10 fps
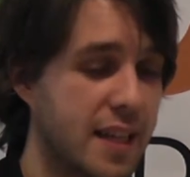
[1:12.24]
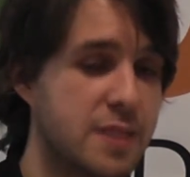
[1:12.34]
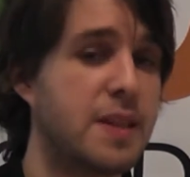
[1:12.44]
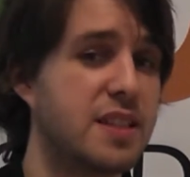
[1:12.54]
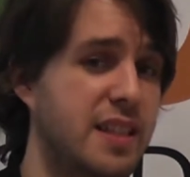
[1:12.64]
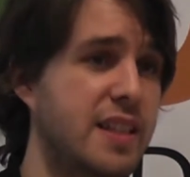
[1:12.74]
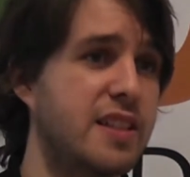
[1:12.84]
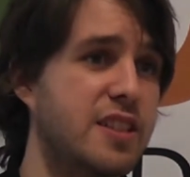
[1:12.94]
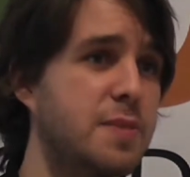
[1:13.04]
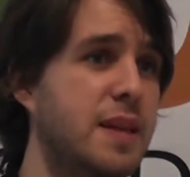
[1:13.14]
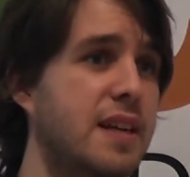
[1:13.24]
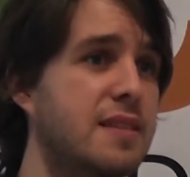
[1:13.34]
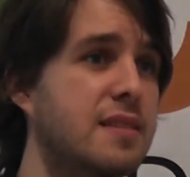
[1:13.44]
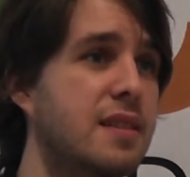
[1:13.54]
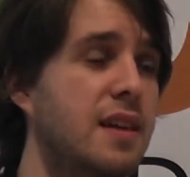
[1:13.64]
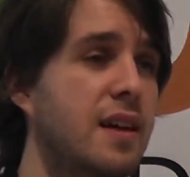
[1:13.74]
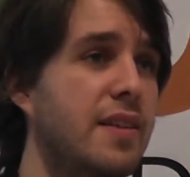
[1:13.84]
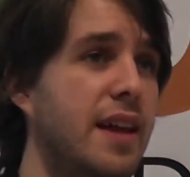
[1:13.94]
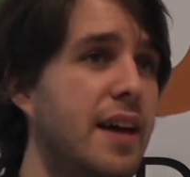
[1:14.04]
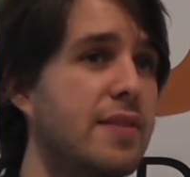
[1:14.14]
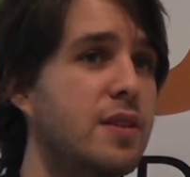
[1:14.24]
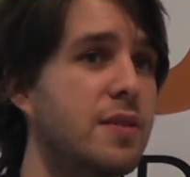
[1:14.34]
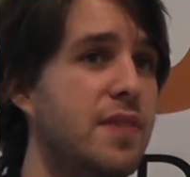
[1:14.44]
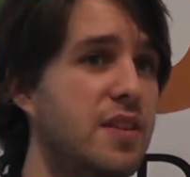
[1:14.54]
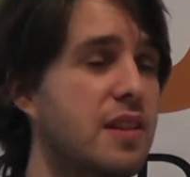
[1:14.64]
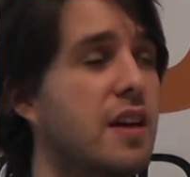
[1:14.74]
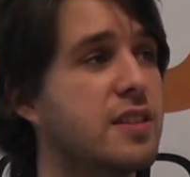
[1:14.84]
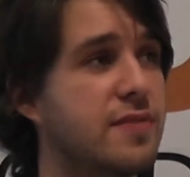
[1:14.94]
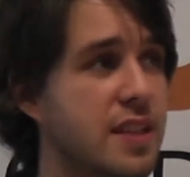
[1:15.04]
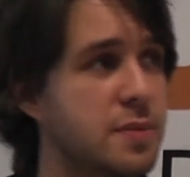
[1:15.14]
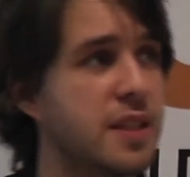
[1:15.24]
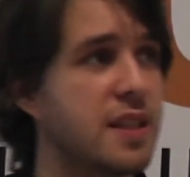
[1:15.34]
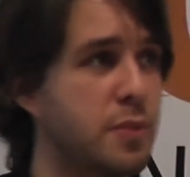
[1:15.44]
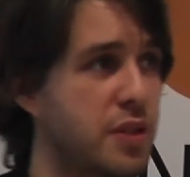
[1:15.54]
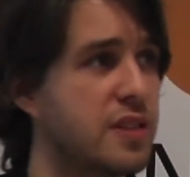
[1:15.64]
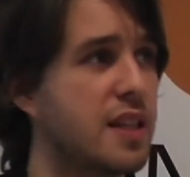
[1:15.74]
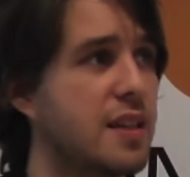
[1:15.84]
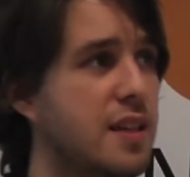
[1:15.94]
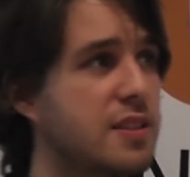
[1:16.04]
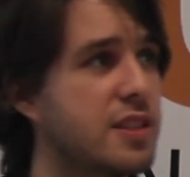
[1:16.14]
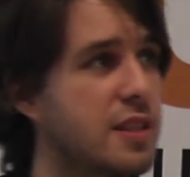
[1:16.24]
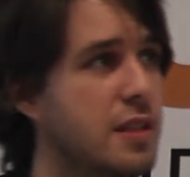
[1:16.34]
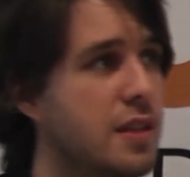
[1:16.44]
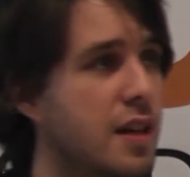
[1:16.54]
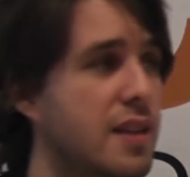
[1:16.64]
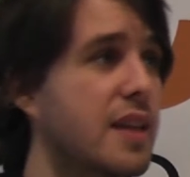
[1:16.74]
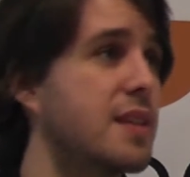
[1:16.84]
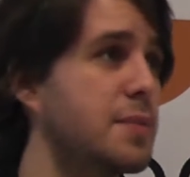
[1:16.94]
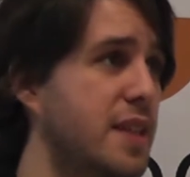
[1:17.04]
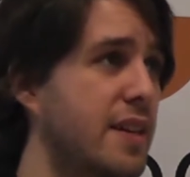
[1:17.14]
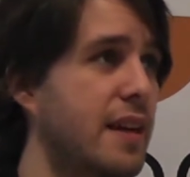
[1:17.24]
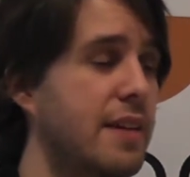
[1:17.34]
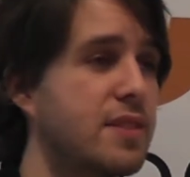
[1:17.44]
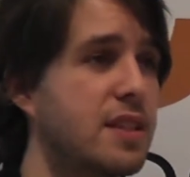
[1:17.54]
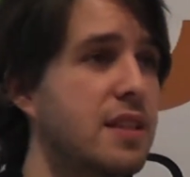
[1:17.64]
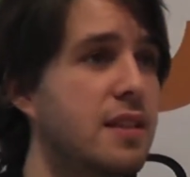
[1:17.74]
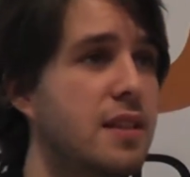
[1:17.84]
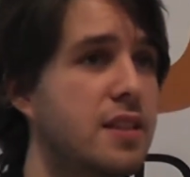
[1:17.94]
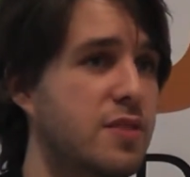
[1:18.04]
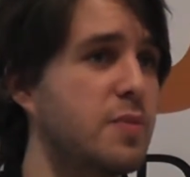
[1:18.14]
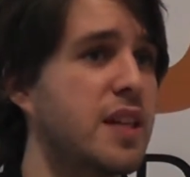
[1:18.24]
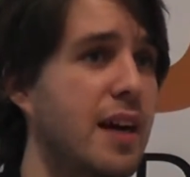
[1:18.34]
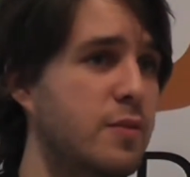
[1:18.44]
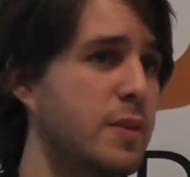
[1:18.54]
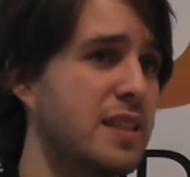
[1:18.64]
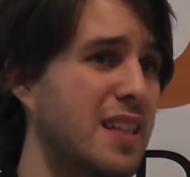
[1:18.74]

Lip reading: Yeah, especially in India, just because they have a fairly large investment in computer technology, unlike sub-Saharan Africa, just from the government.